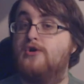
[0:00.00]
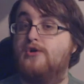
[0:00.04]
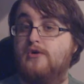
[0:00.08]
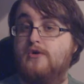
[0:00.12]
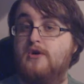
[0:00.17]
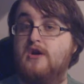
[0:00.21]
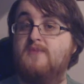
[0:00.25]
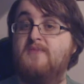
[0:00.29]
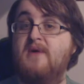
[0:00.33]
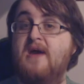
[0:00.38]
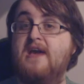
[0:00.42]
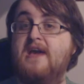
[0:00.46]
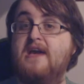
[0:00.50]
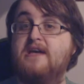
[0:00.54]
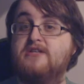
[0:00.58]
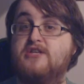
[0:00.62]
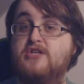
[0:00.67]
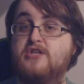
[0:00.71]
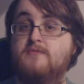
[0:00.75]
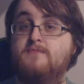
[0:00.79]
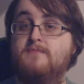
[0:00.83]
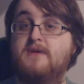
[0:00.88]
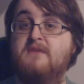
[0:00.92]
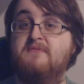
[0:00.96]
Sure, you may get
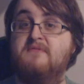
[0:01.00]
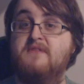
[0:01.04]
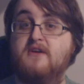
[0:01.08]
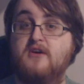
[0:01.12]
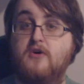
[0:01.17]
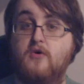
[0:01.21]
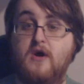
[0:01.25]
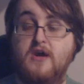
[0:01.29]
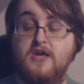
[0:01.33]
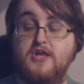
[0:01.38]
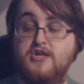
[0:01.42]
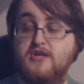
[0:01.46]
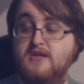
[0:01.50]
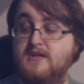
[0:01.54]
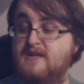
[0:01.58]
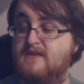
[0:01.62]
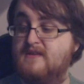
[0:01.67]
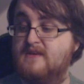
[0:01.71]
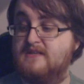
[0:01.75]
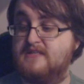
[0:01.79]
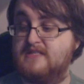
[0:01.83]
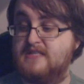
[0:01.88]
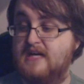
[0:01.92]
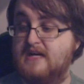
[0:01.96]
some people that question
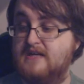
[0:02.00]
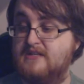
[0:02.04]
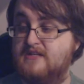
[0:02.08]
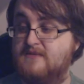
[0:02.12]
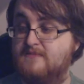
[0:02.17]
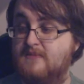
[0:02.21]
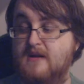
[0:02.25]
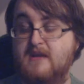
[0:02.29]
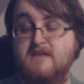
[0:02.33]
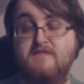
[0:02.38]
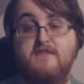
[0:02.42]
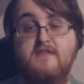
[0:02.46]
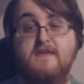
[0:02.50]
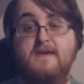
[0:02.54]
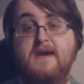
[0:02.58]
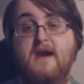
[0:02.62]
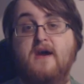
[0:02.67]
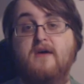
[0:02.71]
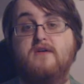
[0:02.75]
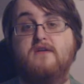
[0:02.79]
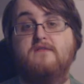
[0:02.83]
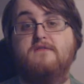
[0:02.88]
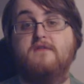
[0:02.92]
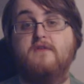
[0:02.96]
it, that start to believe that they
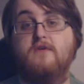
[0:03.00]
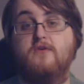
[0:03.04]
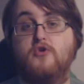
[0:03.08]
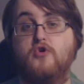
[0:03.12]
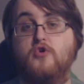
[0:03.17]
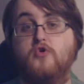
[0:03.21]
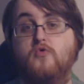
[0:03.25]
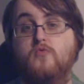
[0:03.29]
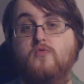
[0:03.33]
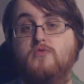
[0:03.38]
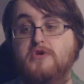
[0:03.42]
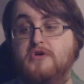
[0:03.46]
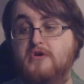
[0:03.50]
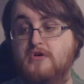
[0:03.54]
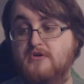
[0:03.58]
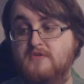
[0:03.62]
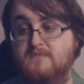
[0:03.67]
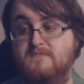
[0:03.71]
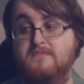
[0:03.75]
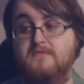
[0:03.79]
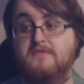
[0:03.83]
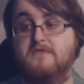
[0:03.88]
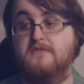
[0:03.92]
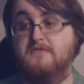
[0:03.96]
are in a virtual
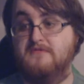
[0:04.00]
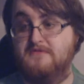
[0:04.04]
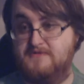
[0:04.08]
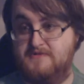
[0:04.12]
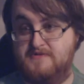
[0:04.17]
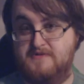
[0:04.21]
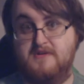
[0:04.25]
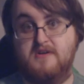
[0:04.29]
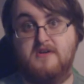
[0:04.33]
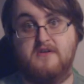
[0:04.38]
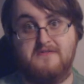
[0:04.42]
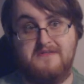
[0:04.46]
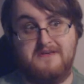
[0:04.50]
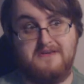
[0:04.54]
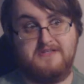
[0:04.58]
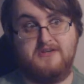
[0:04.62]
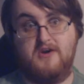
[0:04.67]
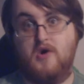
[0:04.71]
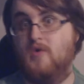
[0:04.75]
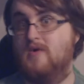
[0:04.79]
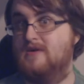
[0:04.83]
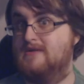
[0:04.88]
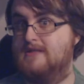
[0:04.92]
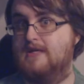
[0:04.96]
world, but, you know,
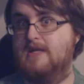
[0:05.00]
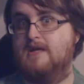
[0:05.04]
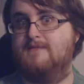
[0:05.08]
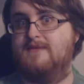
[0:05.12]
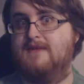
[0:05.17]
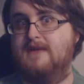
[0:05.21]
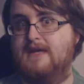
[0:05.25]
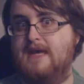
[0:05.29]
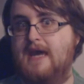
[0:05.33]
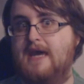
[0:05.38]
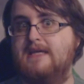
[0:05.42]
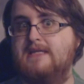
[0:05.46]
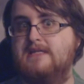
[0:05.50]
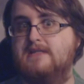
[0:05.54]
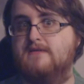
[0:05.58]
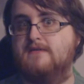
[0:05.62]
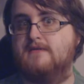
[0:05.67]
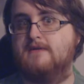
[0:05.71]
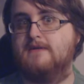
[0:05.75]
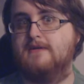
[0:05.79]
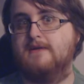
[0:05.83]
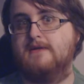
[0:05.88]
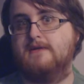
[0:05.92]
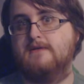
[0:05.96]
that's always going to be the case
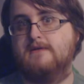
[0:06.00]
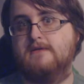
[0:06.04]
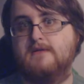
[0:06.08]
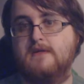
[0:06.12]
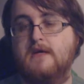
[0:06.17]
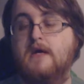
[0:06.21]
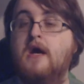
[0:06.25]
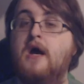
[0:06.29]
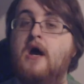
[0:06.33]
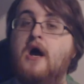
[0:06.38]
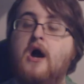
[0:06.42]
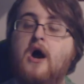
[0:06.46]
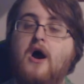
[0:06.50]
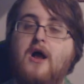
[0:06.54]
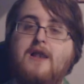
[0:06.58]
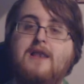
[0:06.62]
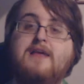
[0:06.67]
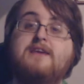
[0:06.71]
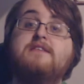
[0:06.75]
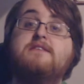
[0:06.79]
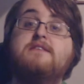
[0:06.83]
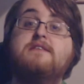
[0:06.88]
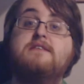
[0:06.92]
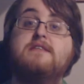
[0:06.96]
of things.
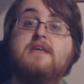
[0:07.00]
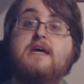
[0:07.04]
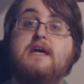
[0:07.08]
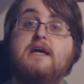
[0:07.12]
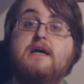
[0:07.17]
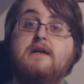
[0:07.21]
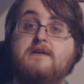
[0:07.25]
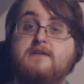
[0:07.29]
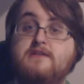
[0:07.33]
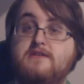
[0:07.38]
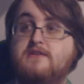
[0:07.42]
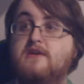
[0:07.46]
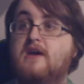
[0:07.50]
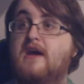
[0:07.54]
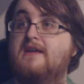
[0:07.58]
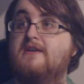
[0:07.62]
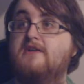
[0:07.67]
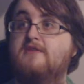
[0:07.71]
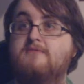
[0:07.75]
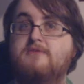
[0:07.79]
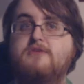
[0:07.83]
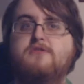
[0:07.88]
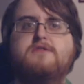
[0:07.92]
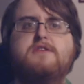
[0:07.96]
Unless these aliens do
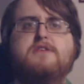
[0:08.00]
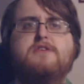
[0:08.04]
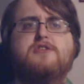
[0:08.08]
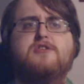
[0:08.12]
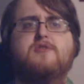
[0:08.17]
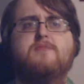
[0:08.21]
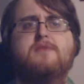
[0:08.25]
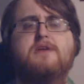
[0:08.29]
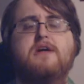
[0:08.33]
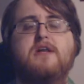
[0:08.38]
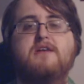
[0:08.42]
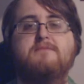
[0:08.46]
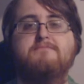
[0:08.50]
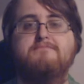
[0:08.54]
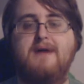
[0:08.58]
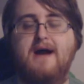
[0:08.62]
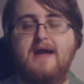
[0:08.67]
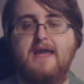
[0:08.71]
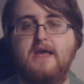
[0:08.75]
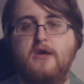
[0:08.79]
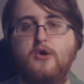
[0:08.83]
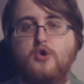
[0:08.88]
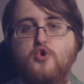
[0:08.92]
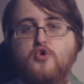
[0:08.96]
end up using some kind of
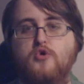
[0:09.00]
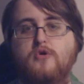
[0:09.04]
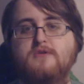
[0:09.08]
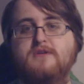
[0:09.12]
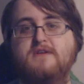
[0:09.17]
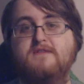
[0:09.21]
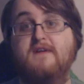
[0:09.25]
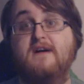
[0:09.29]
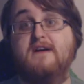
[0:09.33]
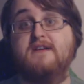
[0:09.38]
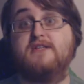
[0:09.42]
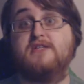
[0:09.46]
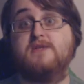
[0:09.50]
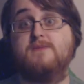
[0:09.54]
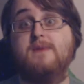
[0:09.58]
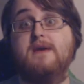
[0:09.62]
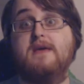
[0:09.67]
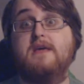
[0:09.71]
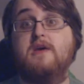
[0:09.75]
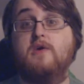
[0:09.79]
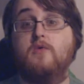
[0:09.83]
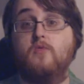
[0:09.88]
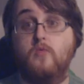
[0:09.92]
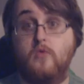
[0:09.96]
mind control device to
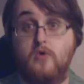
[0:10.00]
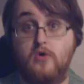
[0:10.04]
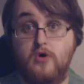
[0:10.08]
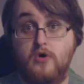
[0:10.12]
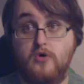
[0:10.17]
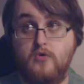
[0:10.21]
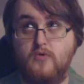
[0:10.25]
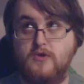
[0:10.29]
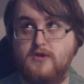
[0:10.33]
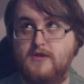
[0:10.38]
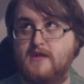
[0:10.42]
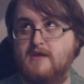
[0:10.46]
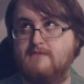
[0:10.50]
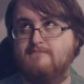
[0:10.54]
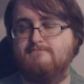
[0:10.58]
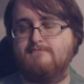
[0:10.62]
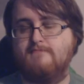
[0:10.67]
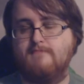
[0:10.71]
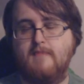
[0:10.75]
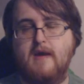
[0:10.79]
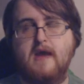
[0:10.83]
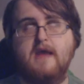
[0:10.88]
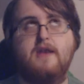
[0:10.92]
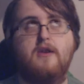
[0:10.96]
make it work, which they
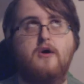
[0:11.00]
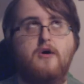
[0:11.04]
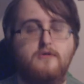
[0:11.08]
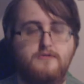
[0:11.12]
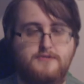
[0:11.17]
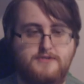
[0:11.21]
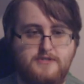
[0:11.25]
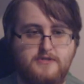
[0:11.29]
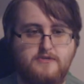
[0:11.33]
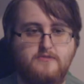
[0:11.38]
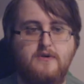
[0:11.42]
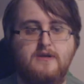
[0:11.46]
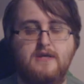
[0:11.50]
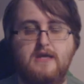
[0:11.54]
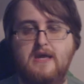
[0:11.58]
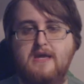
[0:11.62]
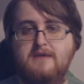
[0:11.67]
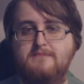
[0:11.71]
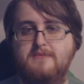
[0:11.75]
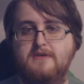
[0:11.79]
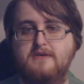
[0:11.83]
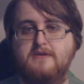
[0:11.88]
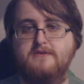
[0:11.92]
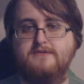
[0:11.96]
may not do,
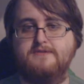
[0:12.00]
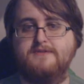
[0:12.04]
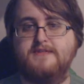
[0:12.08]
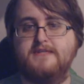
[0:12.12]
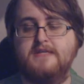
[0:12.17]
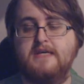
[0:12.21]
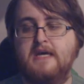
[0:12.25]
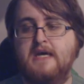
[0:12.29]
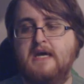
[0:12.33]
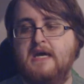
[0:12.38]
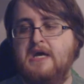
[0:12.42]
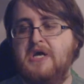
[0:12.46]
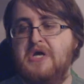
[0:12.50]
again, because